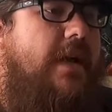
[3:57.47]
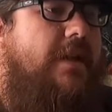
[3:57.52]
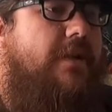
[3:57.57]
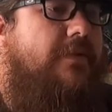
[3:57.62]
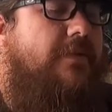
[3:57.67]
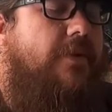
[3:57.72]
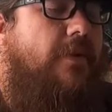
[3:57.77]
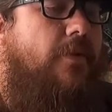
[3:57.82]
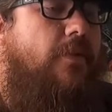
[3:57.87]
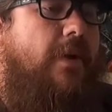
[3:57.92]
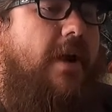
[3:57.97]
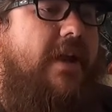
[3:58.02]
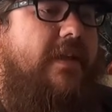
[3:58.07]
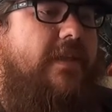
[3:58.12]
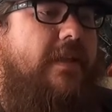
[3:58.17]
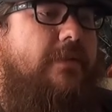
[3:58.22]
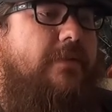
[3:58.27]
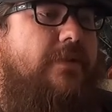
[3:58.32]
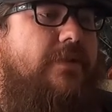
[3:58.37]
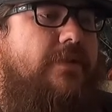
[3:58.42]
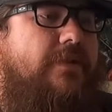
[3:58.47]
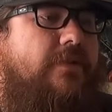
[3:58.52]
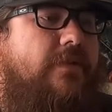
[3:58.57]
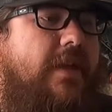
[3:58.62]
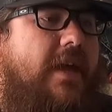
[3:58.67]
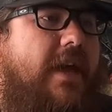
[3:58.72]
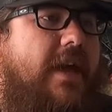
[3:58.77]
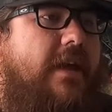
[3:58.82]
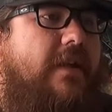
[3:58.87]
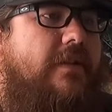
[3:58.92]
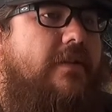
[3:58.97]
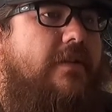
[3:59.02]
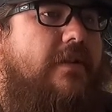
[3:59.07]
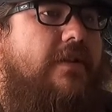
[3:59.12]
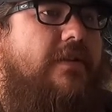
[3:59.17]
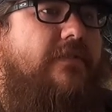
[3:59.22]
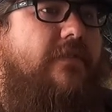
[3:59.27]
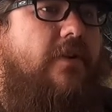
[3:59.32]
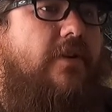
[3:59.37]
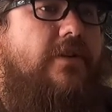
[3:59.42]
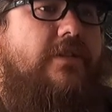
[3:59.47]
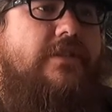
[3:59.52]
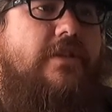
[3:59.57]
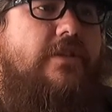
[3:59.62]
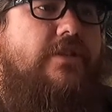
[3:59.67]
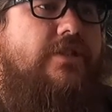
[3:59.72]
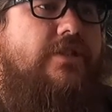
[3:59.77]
don't know why they would do that as far as